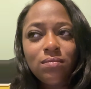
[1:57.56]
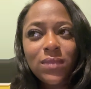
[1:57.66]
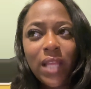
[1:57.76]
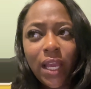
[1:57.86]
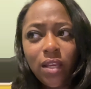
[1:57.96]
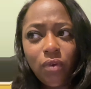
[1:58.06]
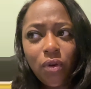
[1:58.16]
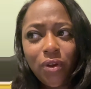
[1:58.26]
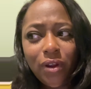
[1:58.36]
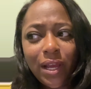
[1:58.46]

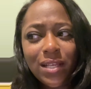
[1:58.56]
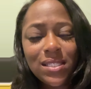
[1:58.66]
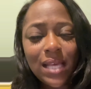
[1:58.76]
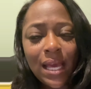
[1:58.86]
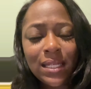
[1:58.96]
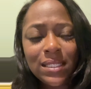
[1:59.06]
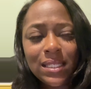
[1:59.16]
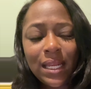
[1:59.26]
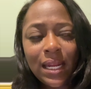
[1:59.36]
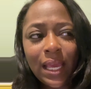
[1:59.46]
9-year-old girl outside this
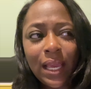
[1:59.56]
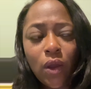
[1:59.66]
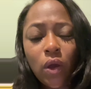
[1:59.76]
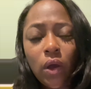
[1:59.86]
late at night.